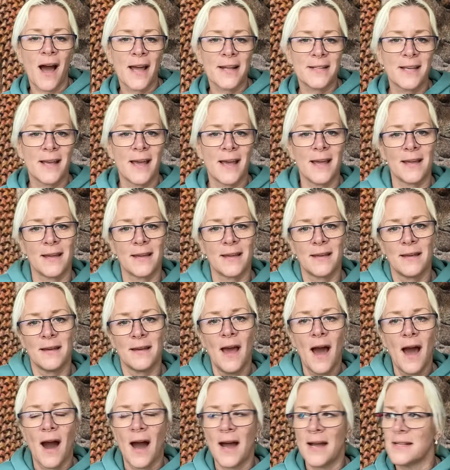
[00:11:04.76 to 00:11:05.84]
I take
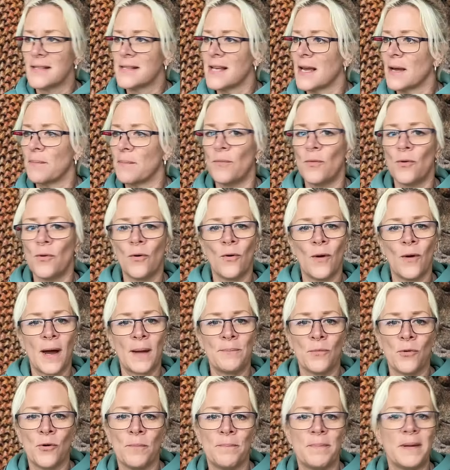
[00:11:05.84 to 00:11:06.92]
more
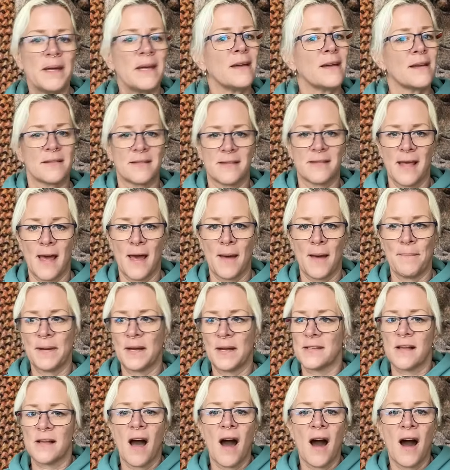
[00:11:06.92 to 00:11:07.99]
and more beings there,
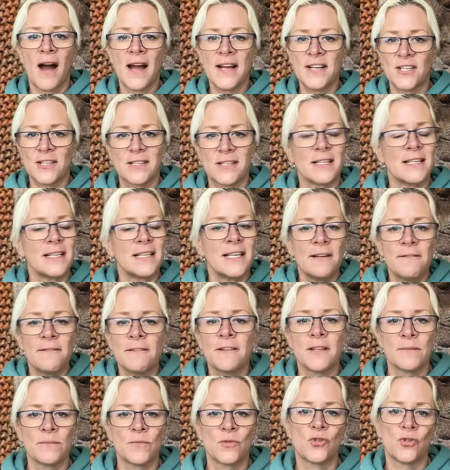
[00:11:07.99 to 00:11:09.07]
because I just deliver
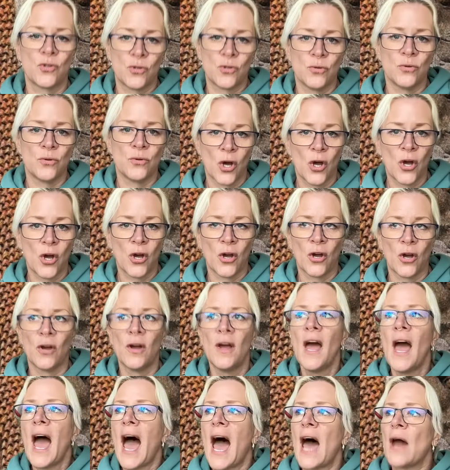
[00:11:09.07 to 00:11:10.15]
them to her.
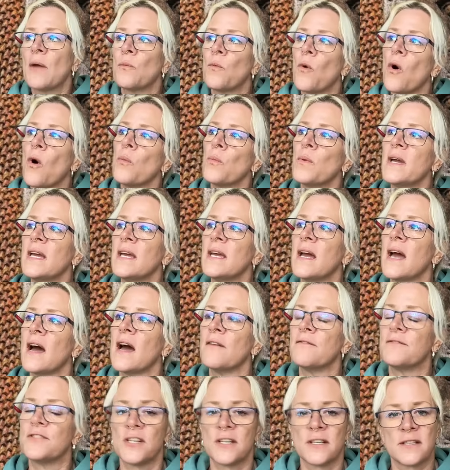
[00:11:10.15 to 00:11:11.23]
And what we
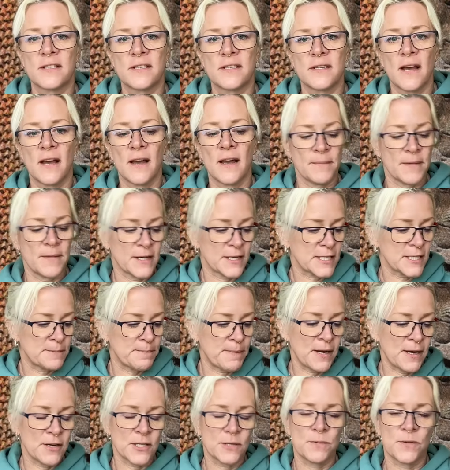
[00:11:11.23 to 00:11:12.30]
have just
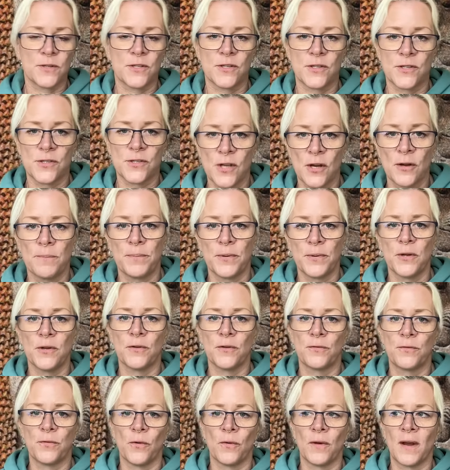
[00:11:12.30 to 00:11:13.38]
experienced, which is so
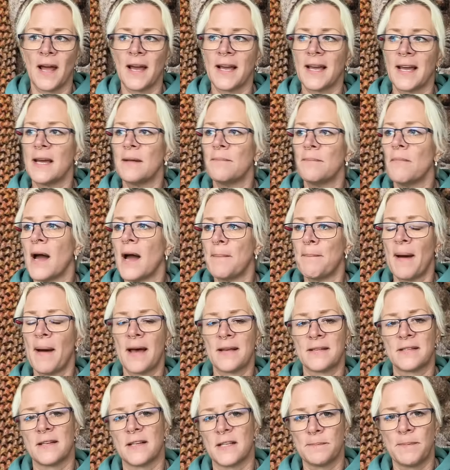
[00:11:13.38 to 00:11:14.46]
beautiful, like in my
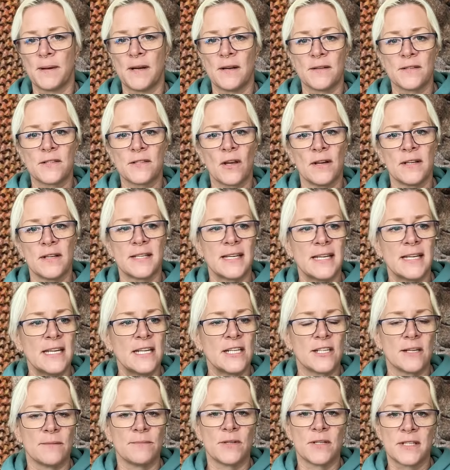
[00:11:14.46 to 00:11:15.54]
past experience going to
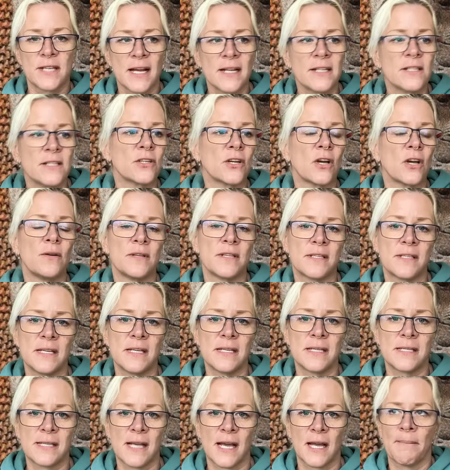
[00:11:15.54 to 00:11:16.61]
Egypt, you tend to go and
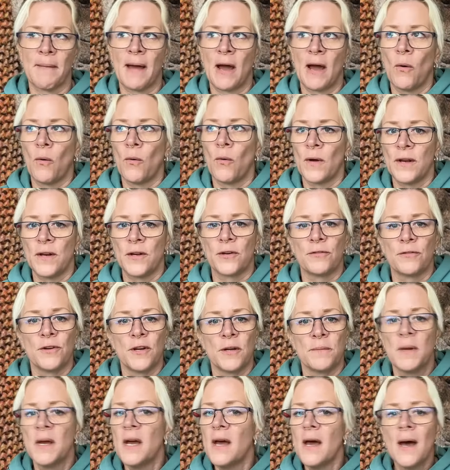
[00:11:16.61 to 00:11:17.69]
see Sekhmet all in a
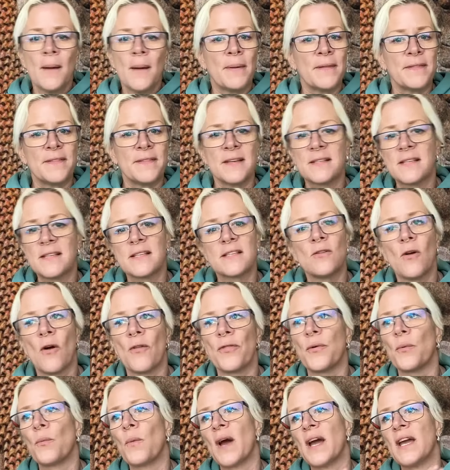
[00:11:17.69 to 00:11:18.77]
group, but this is
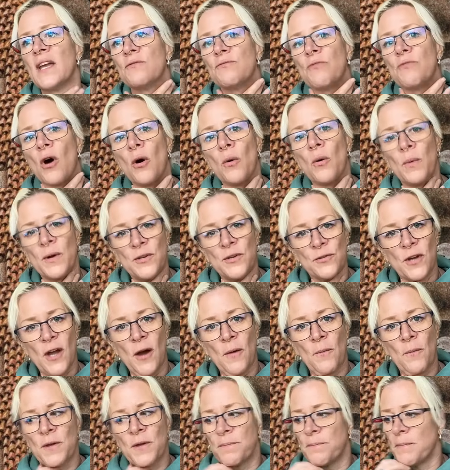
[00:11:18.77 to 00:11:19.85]
not the way you roll when you
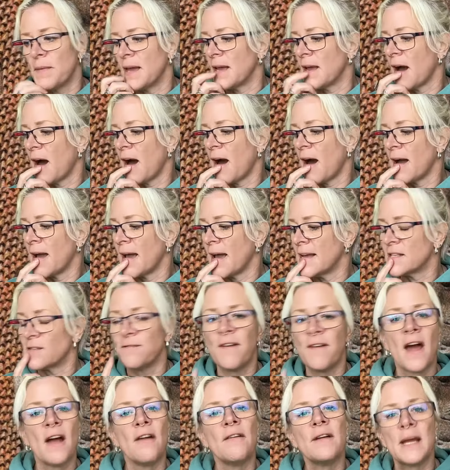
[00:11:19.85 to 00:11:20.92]
come with me. It's
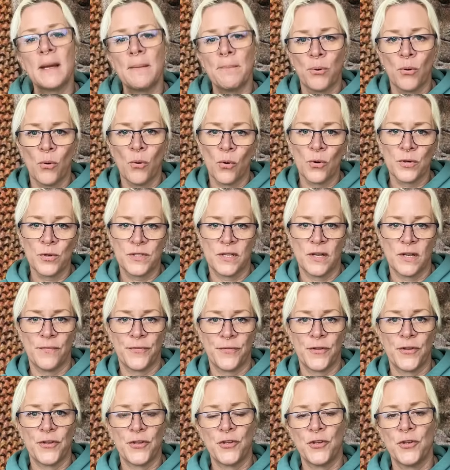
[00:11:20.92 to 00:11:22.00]
very
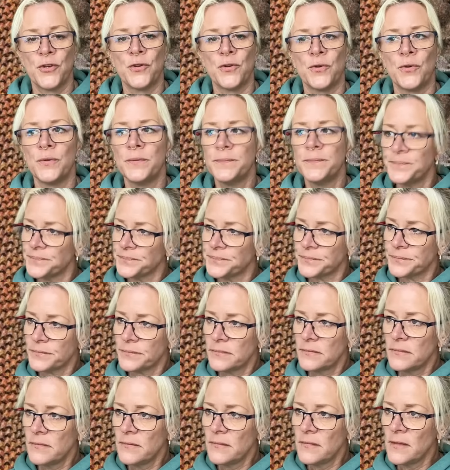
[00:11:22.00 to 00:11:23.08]
important that you,
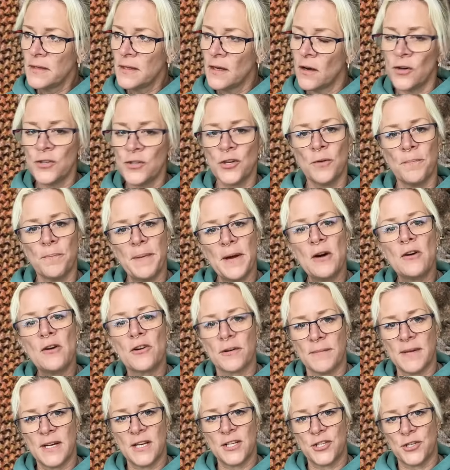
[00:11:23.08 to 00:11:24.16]
on your
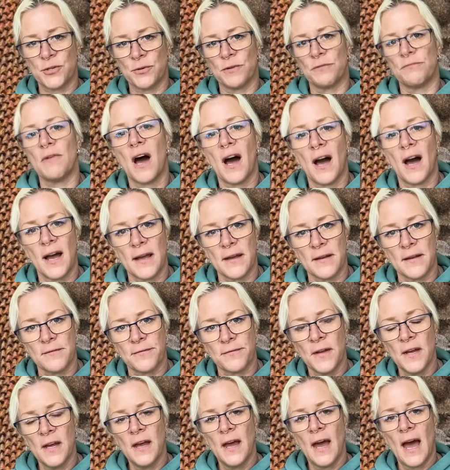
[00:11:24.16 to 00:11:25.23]
pilgrimage, you
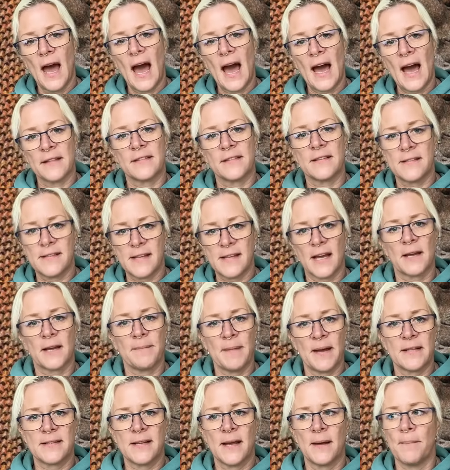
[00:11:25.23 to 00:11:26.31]
arrive at the
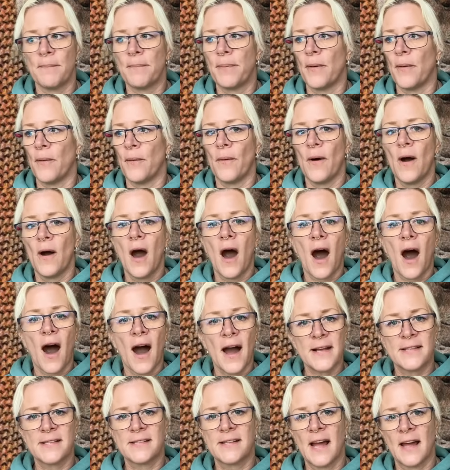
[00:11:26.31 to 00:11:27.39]
Sekhmet temple.
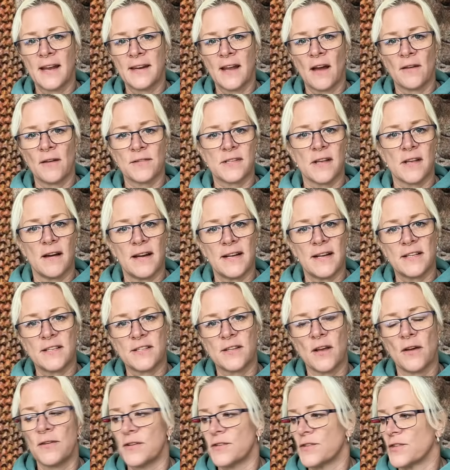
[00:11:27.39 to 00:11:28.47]
I stand outside,
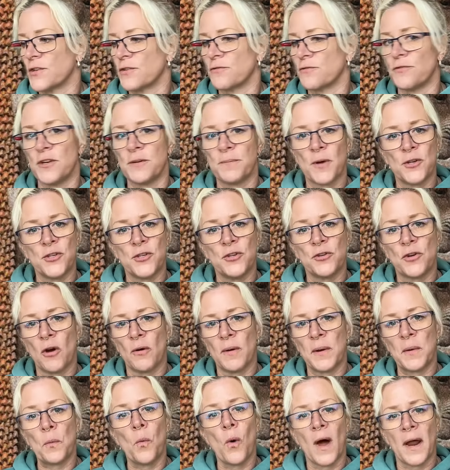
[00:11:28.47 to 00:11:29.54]
so does the group, and you go
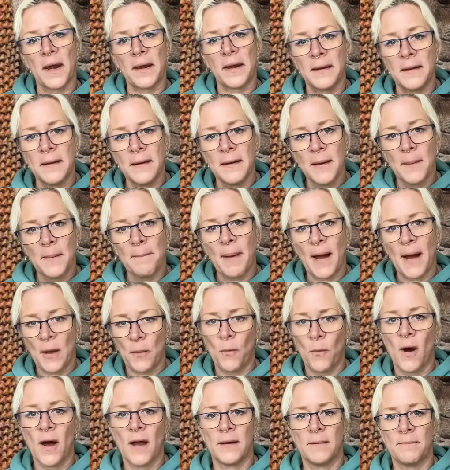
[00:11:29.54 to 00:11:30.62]
in one by
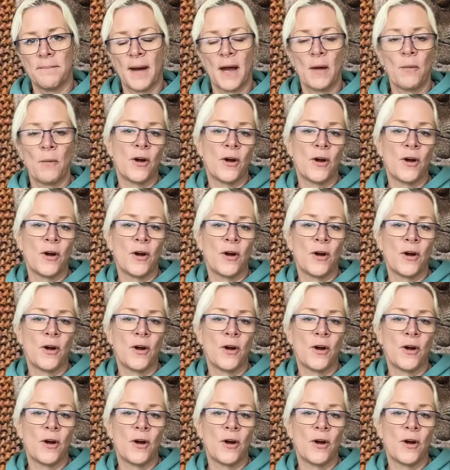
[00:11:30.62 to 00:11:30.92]
one.